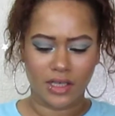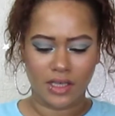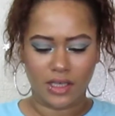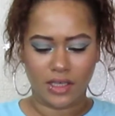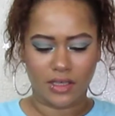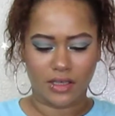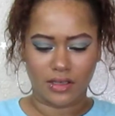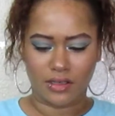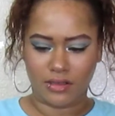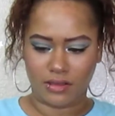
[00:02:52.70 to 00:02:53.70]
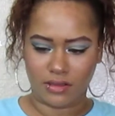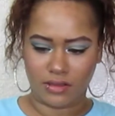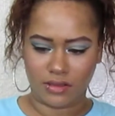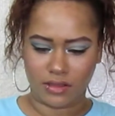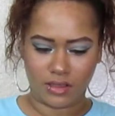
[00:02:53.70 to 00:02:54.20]

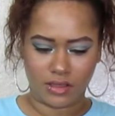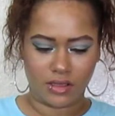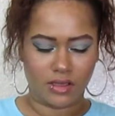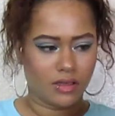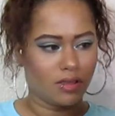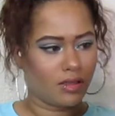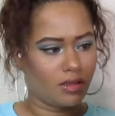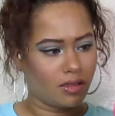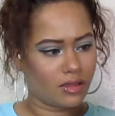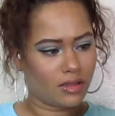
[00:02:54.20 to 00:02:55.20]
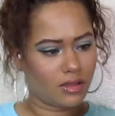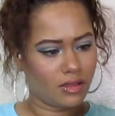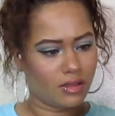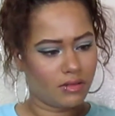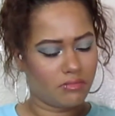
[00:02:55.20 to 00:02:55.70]

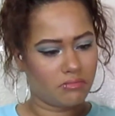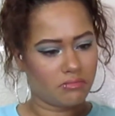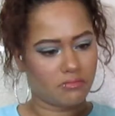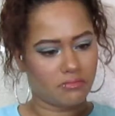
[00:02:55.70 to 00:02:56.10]
(silence)